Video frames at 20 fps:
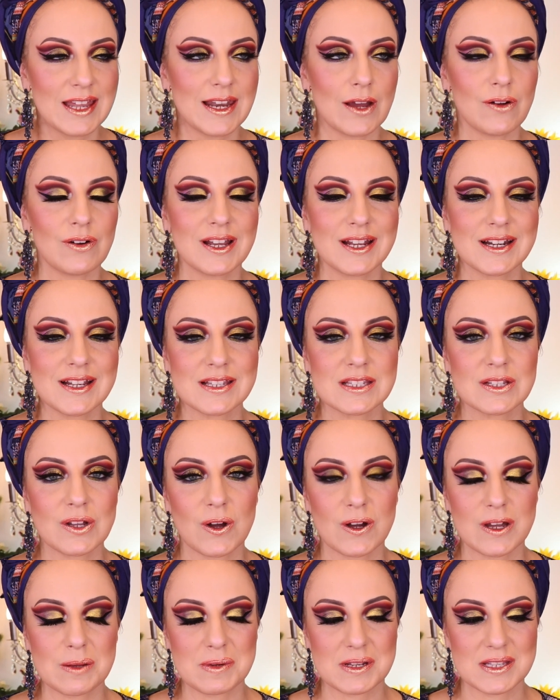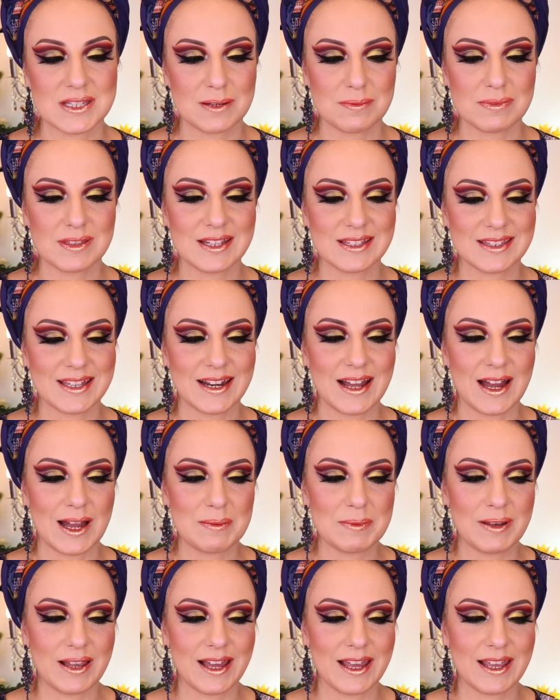Now let us talk about something that
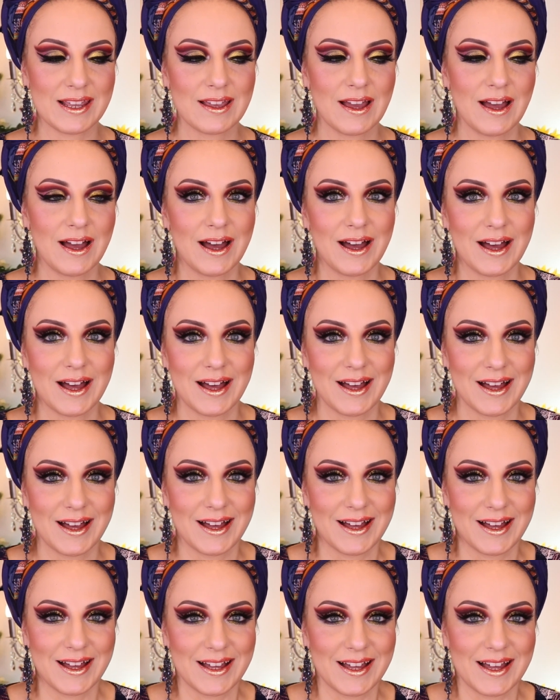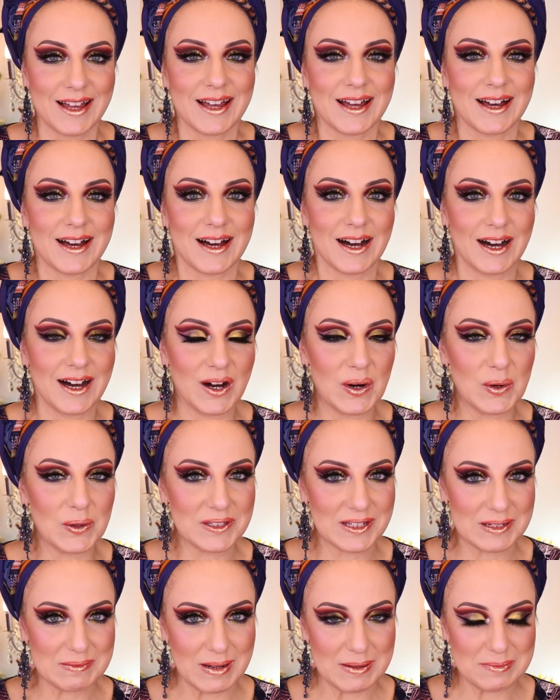I'm like
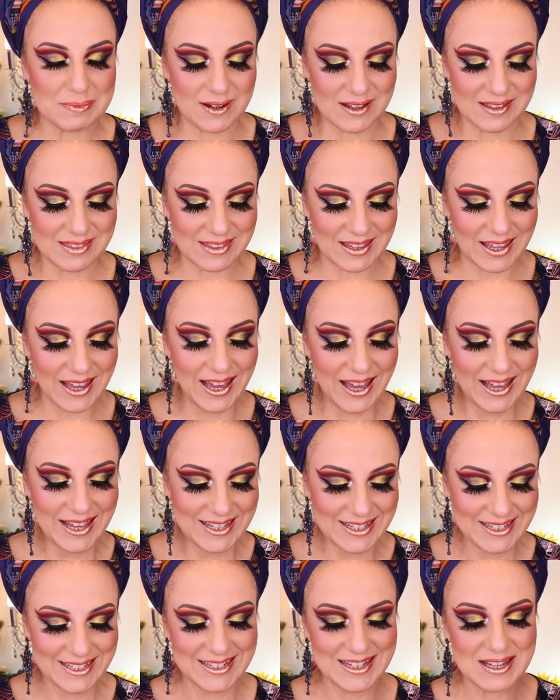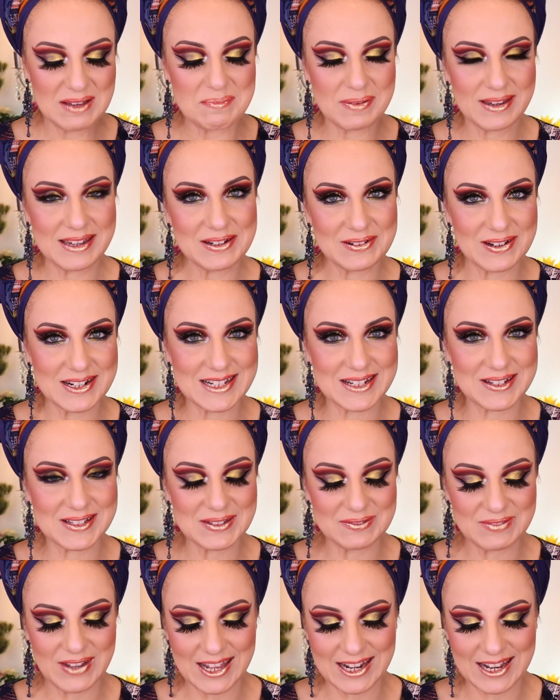holding my breath. Pink Crush
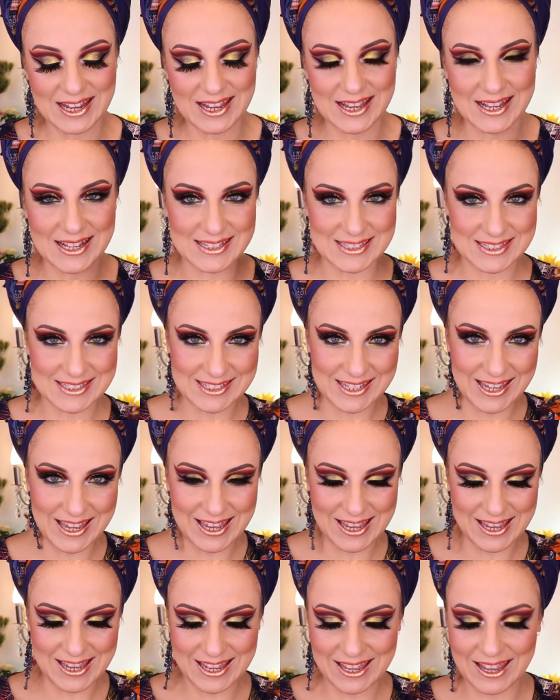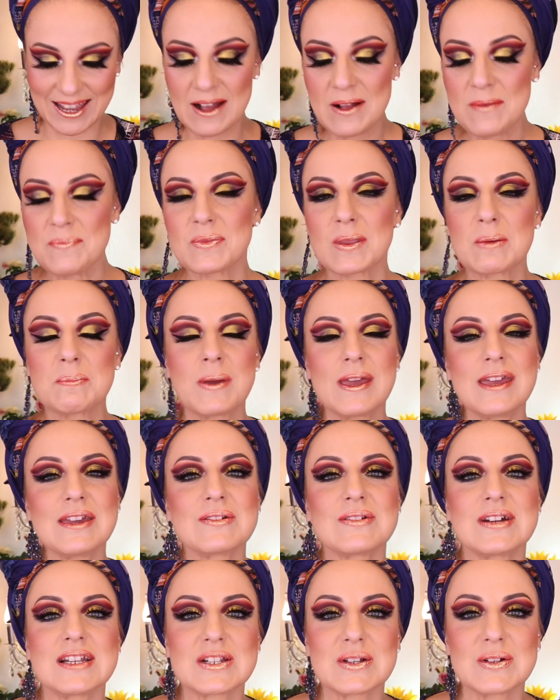Cosmetics, yay!
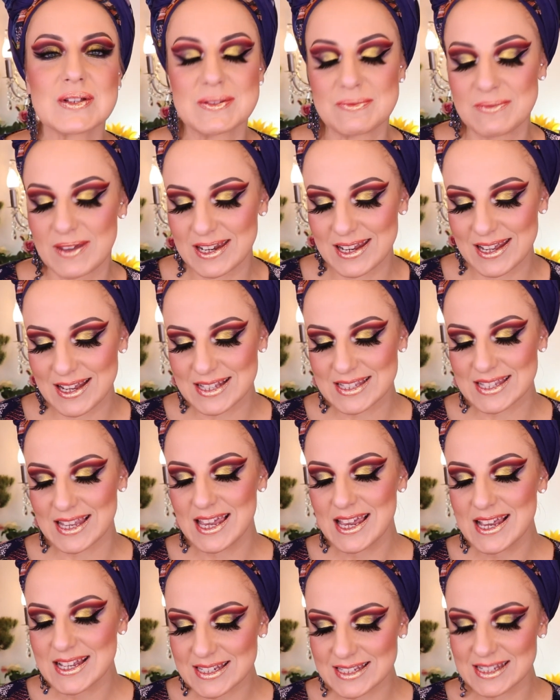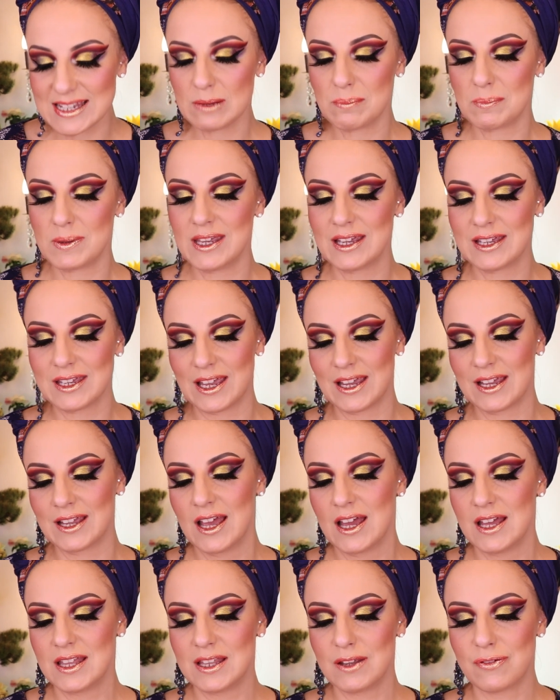Pink Crush Cosmetics is sneak
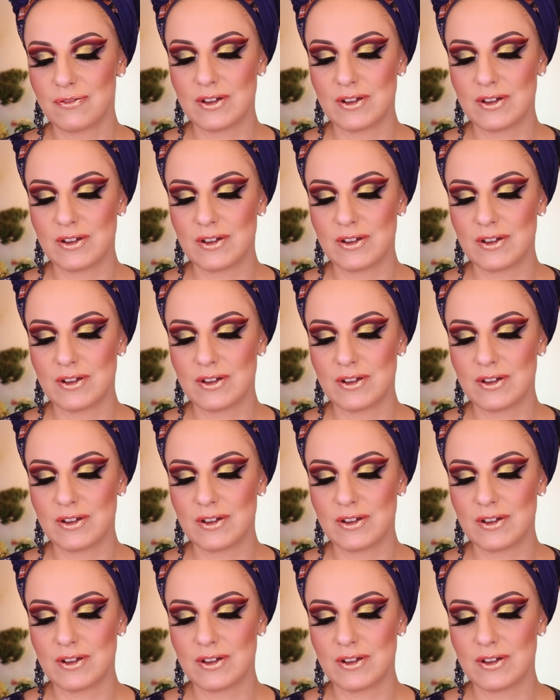peeking the